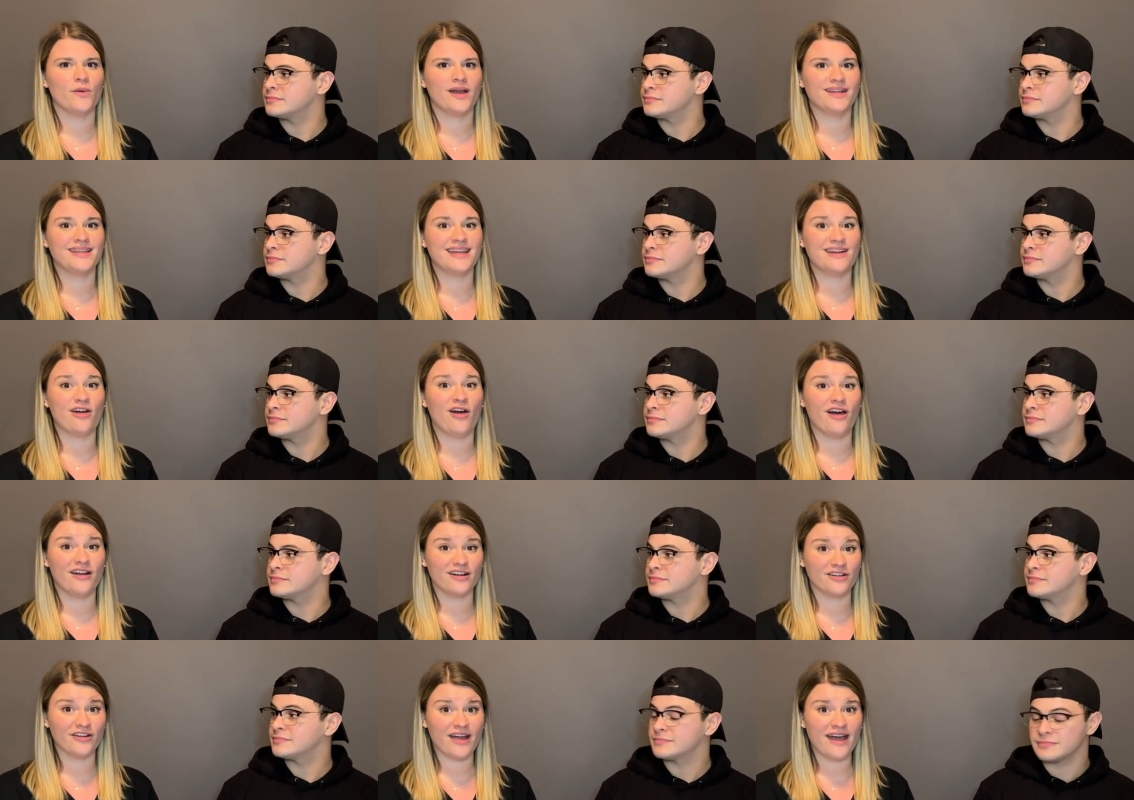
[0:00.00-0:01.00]
Speaker 1: and get
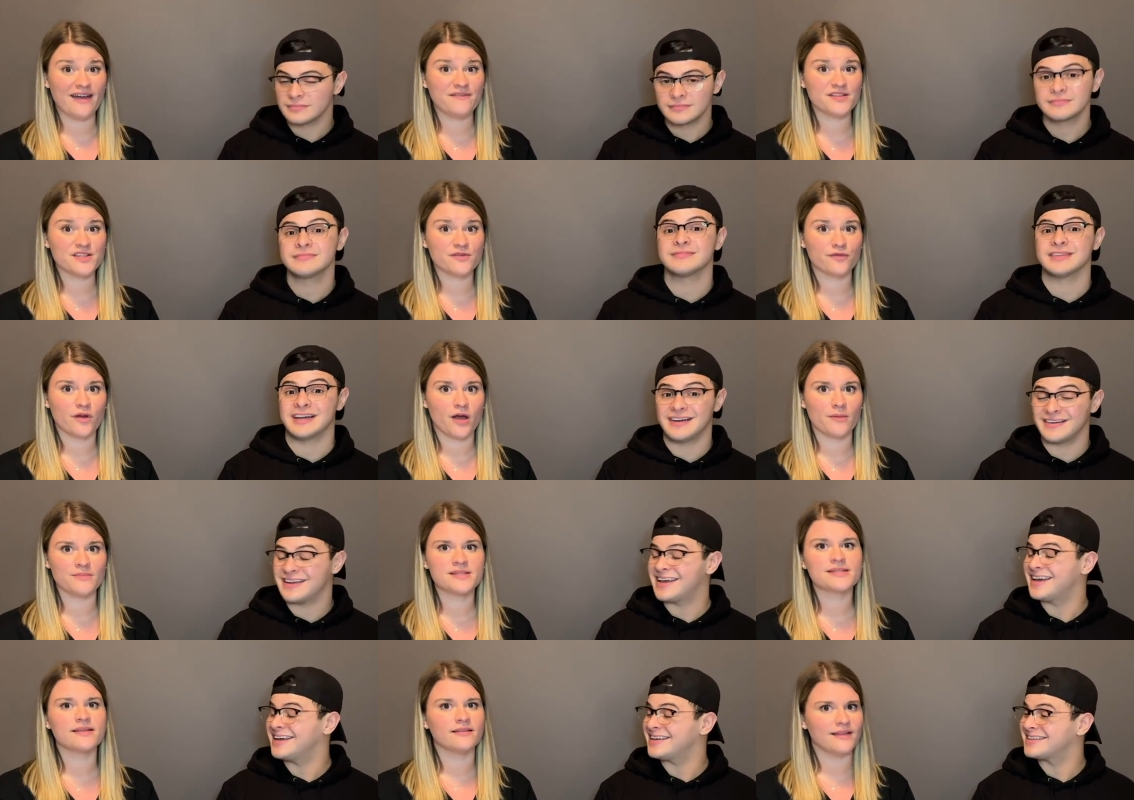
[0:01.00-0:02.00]
autographs from
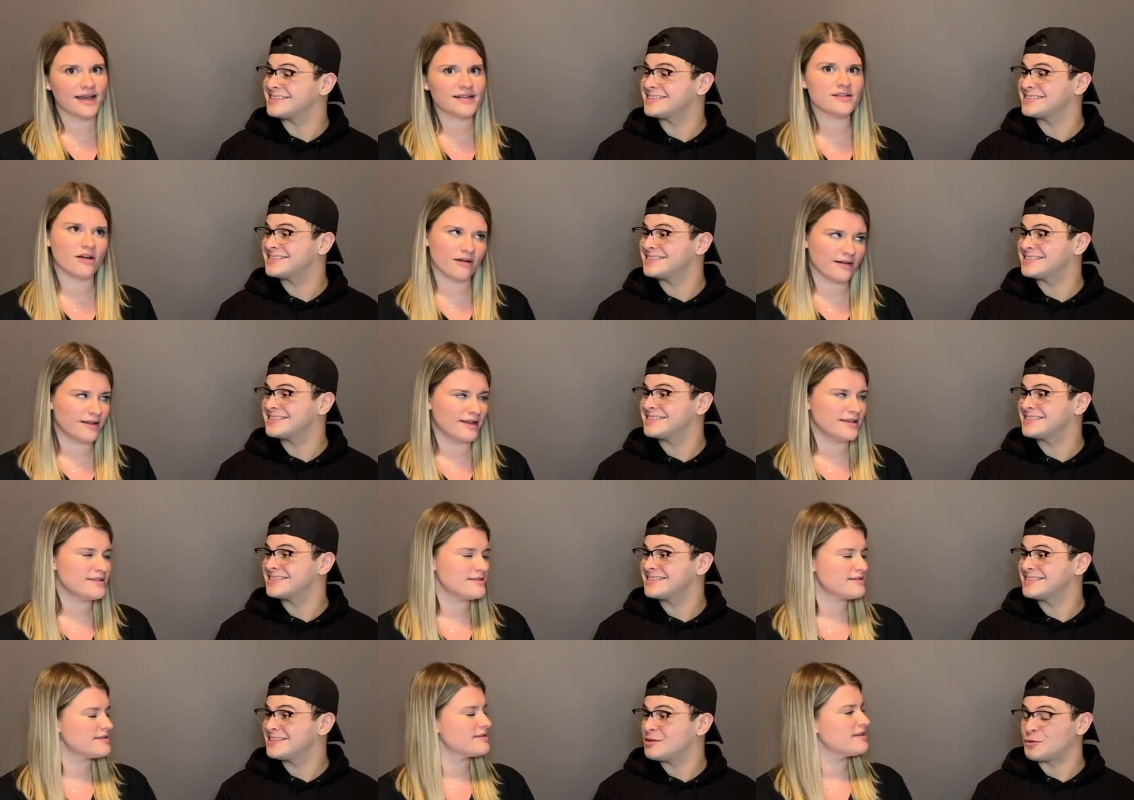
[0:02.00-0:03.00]
select artists.
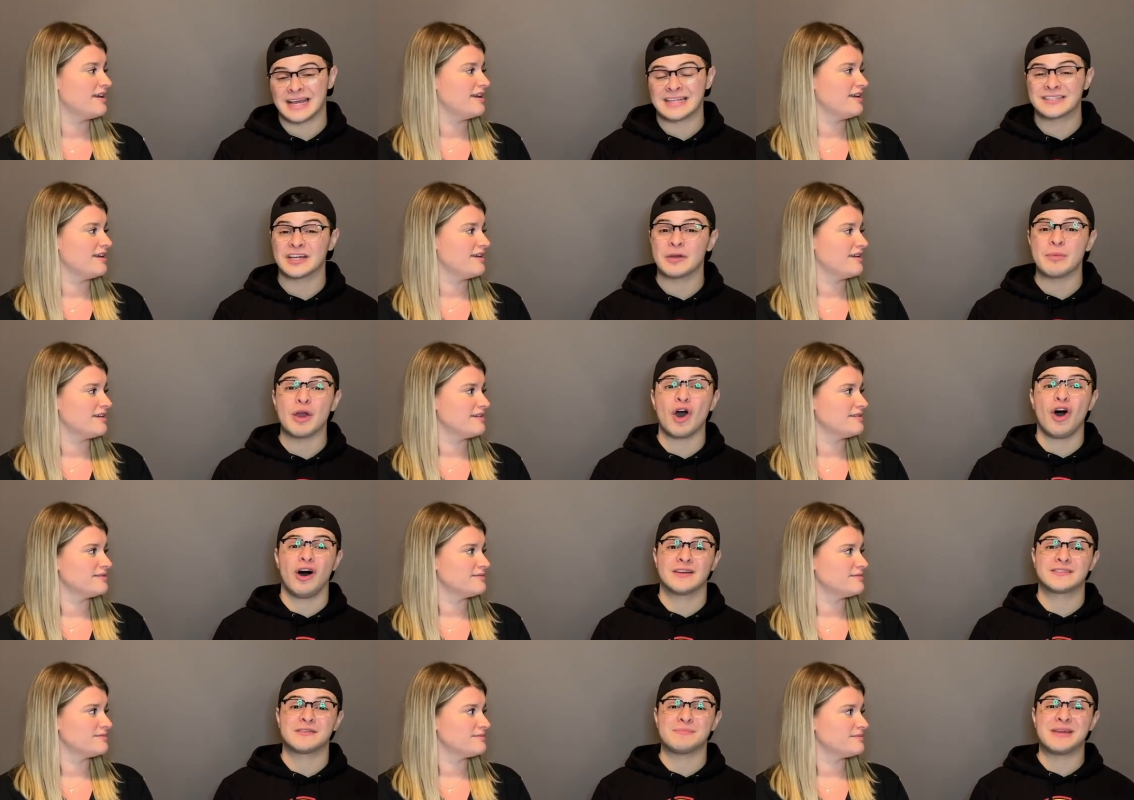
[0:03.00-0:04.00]
Speaker 2: It's gonna be
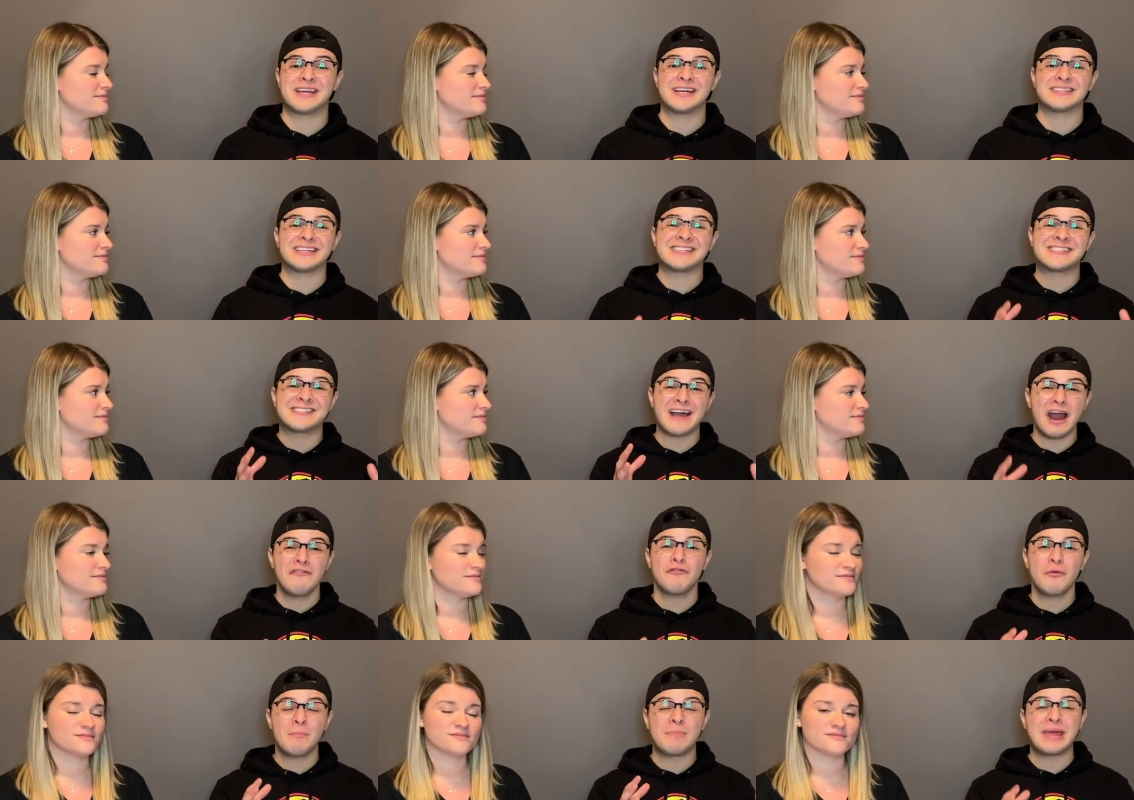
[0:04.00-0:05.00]
awesome because aside from
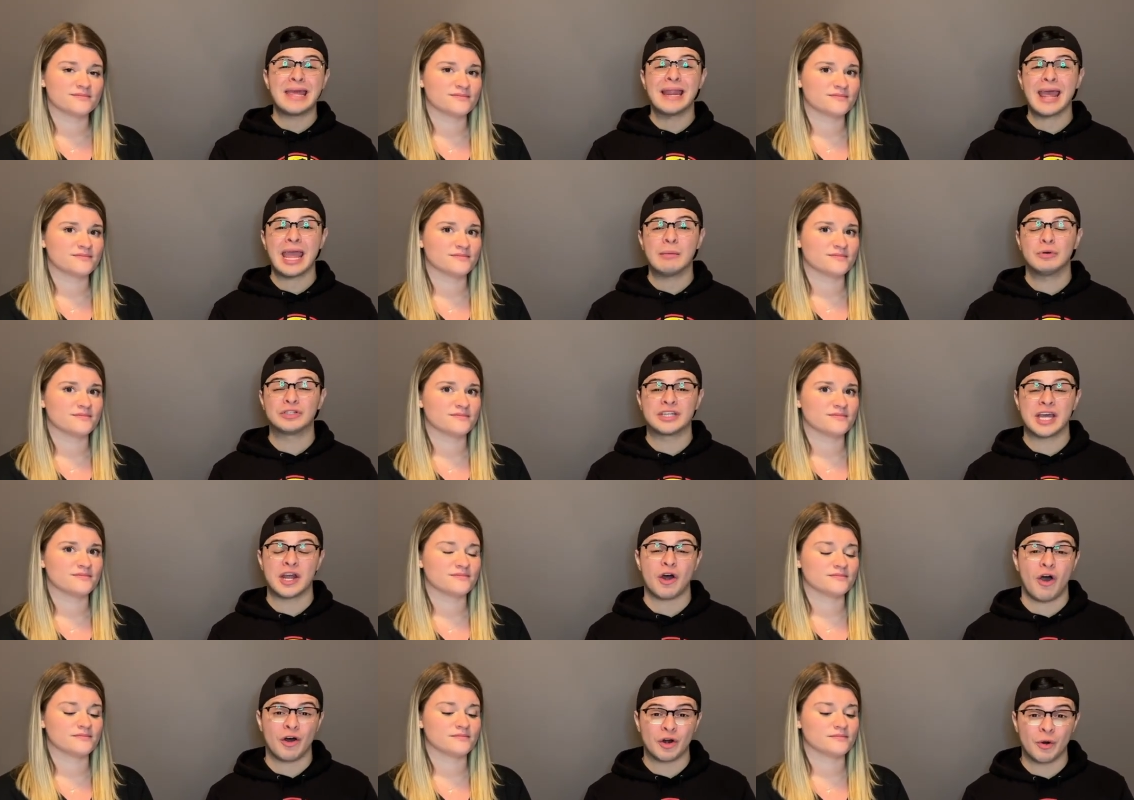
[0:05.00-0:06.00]
being able to get
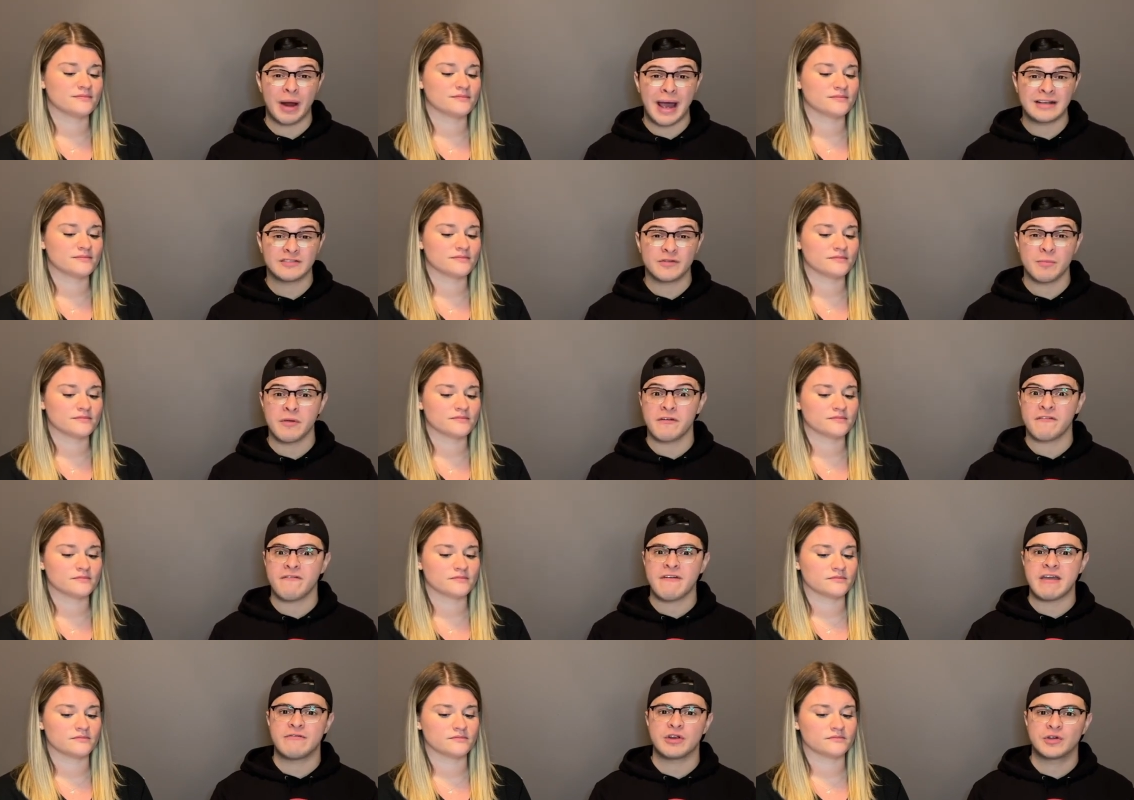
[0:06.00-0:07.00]
autographs from your
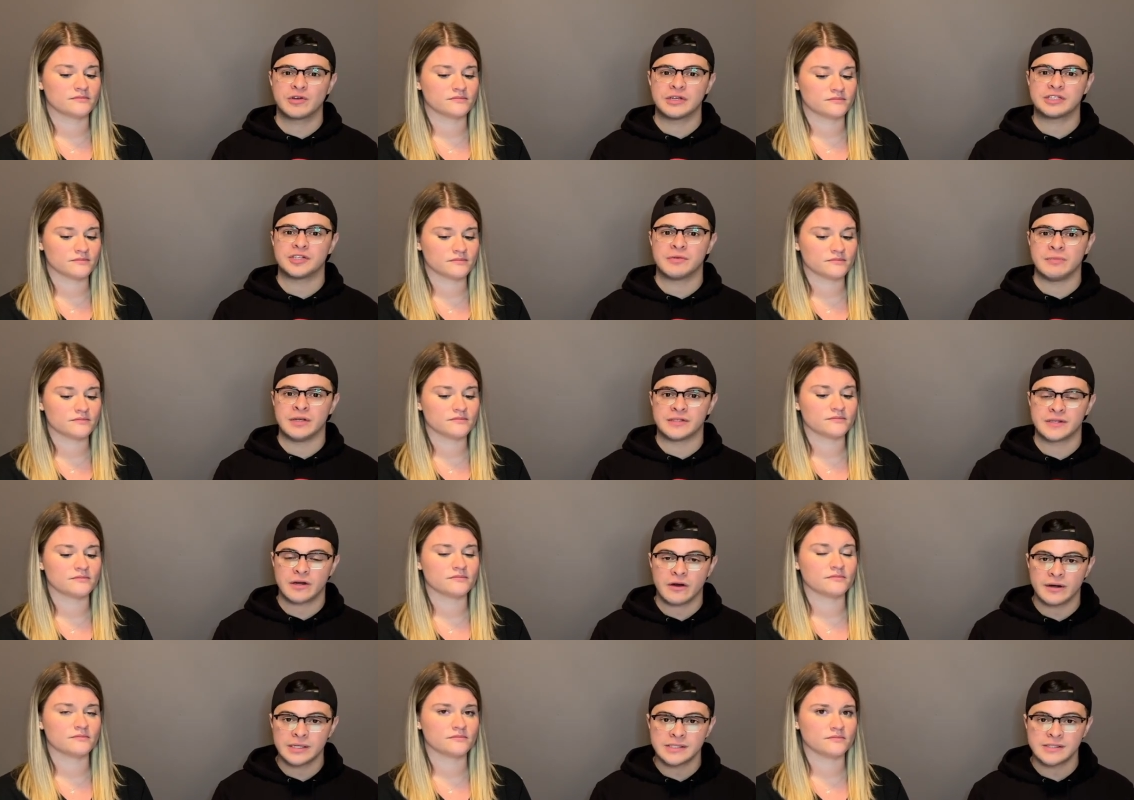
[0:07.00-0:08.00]
favorite Christian music
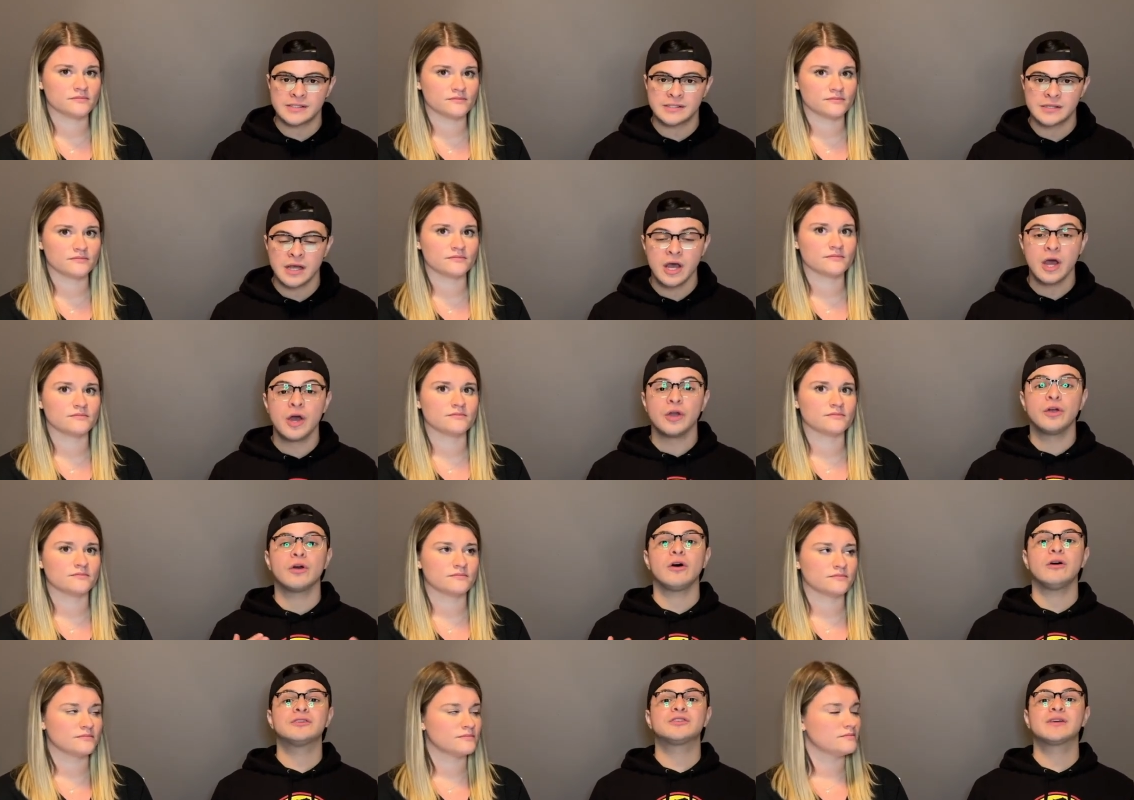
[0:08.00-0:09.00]
artists, you're also